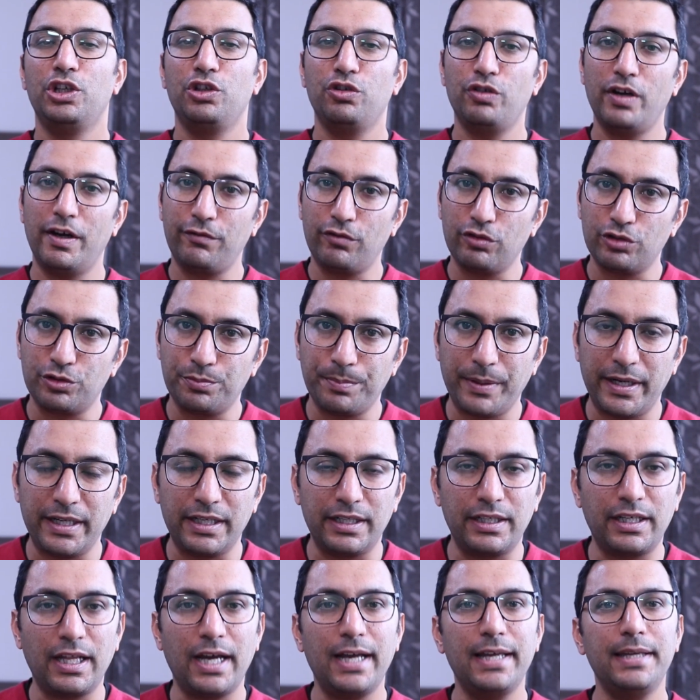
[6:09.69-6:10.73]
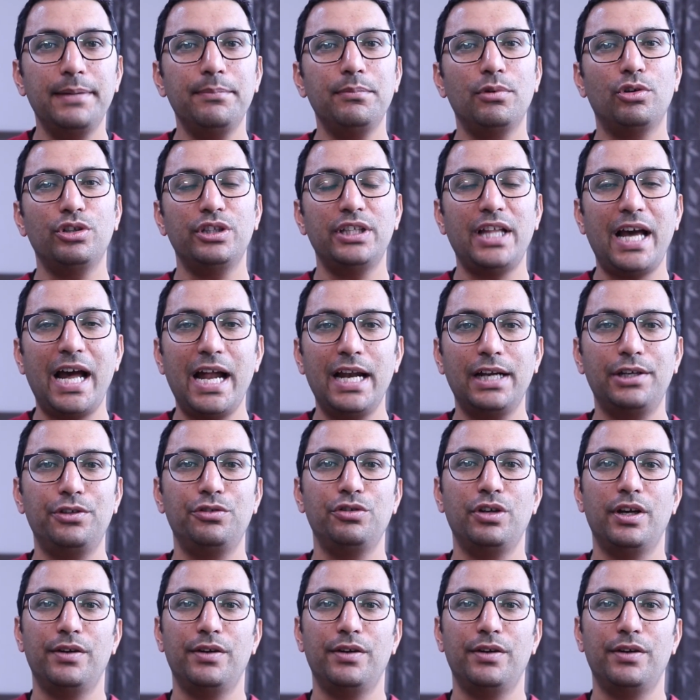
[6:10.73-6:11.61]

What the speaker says: You have to spend time on that.